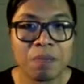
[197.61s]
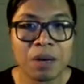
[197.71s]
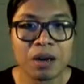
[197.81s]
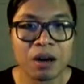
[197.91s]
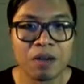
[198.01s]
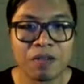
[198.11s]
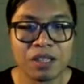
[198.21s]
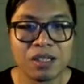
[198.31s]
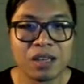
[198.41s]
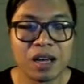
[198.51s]
novice
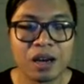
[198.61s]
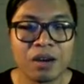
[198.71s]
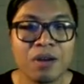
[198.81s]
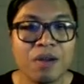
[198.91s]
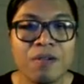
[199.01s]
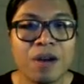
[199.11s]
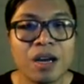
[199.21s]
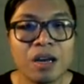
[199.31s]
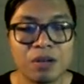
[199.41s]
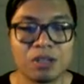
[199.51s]
and you have no idea about
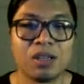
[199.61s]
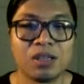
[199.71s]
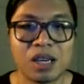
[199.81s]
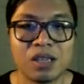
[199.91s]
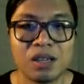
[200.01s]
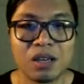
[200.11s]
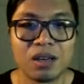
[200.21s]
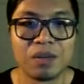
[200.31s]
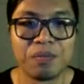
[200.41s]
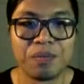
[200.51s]
synthesizing.
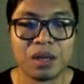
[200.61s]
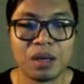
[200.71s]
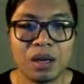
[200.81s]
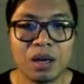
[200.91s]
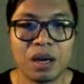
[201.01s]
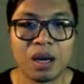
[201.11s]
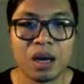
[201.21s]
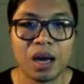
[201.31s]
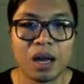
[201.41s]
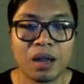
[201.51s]

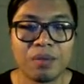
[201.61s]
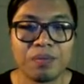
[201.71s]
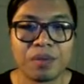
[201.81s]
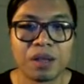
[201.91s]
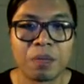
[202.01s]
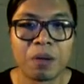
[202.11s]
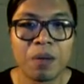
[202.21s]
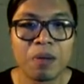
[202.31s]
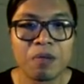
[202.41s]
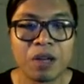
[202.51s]
And the problem
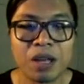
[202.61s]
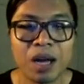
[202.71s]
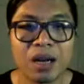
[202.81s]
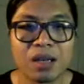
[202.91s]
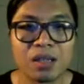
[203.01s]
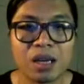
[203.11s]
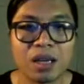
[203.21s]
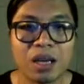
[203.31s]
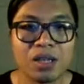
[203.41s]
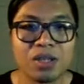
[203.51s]
with that is, like,
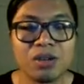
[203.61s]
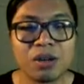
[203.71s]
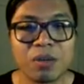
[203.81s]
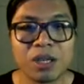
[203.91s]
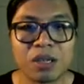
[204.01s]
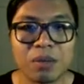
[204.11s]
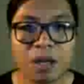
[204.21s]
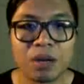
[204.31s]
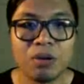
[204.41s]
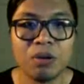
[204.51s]
yes, you can make something
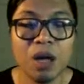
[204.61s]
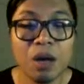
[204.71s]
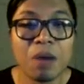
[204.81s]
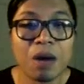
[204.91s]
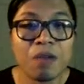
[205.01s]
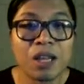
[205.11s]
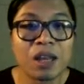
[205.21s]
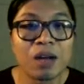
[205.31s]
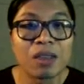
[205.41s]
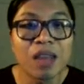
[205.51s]
cool, but without
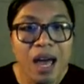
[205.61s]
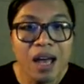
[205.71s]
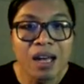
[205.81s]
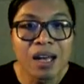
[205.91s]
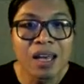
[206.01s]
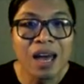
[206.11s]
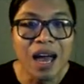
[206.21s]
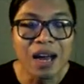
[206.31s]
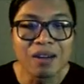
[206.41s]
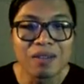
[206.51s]
that guide
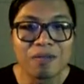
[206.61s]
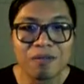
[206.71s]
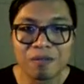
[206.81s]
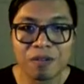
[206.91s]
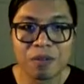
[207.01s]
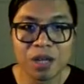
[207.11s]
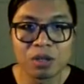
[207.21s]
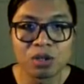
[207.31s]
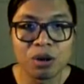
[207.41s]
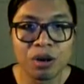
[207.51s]
from that
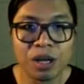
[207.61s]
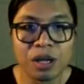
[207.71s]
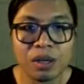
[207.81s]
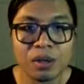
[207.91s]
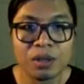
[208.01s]
tutorial, you